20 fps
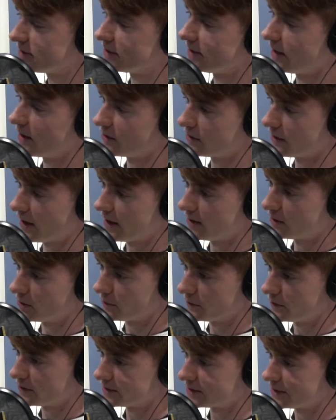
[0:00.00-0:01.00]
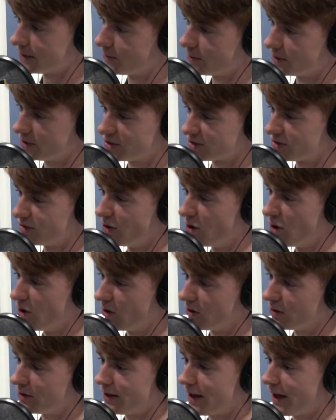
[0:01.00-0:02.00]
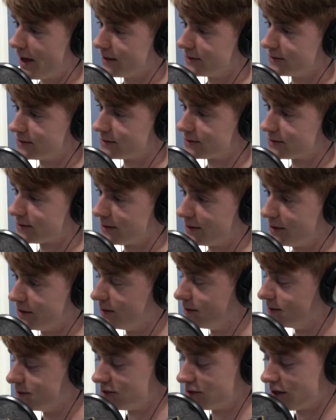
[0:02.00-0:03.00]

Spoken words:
to the other end obviously, but just not as good as